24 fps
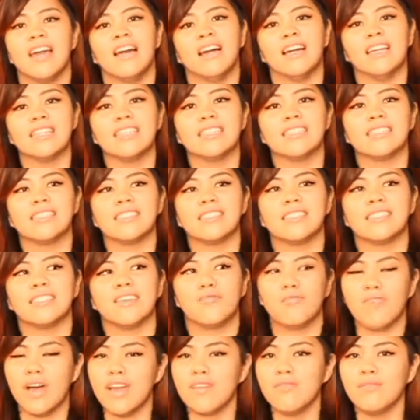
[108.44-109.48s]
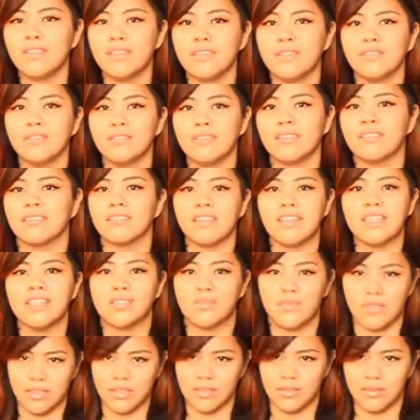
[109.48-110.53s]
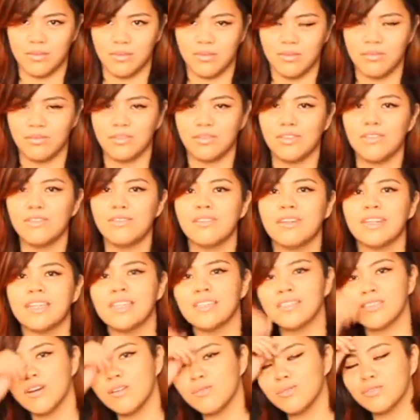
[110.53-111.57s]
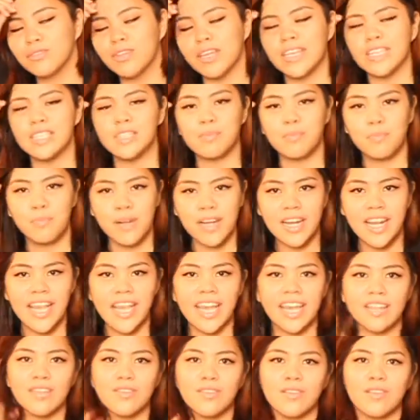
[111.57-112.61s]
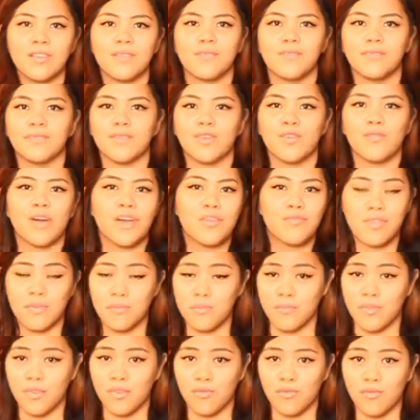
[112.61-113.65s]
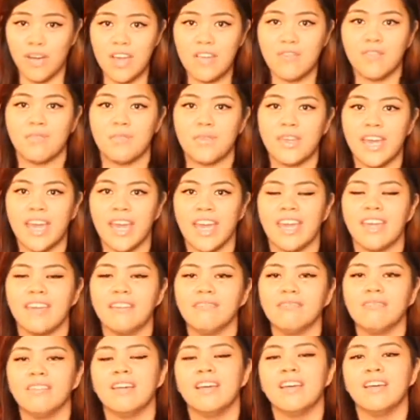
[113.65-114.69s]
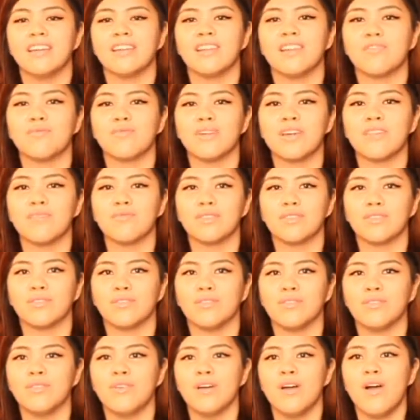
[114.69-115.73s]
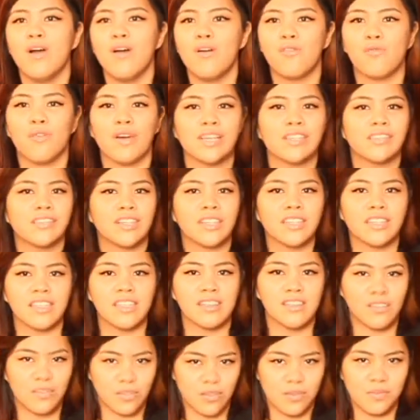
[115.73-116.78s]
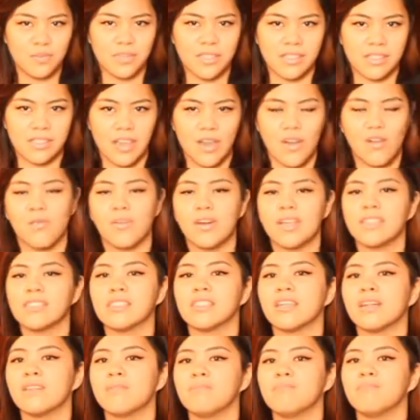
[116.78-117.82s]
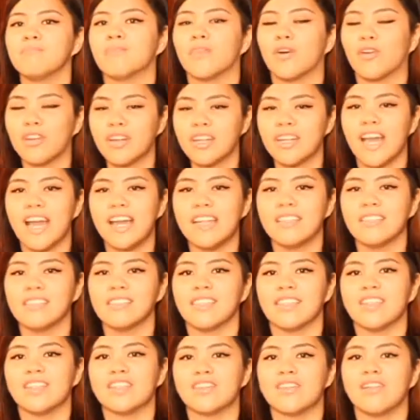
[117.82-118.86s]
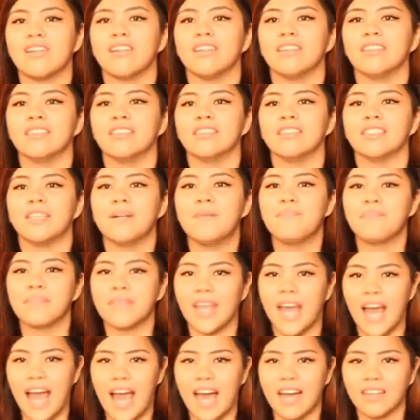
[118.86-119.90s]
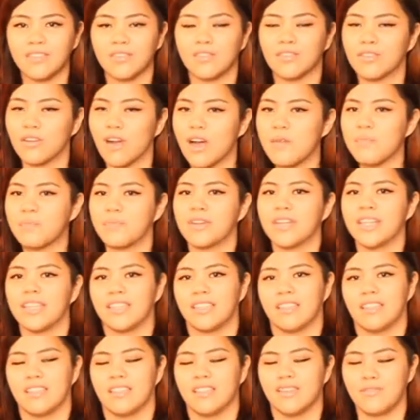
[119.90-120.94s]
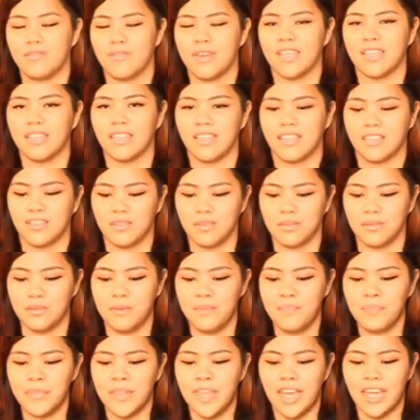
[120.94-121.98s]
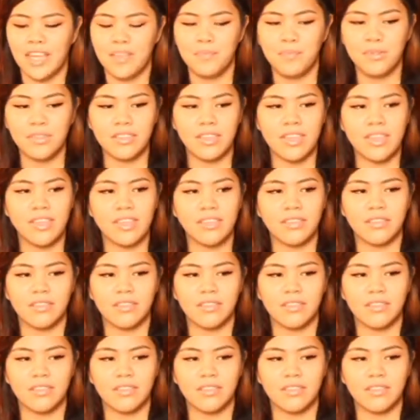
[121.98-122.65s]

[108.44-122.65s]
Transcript: is why we do the things we do. Theories hope to explain why we behave the way we do, why certain groups, why some organizations act or operate the way they do. And putting into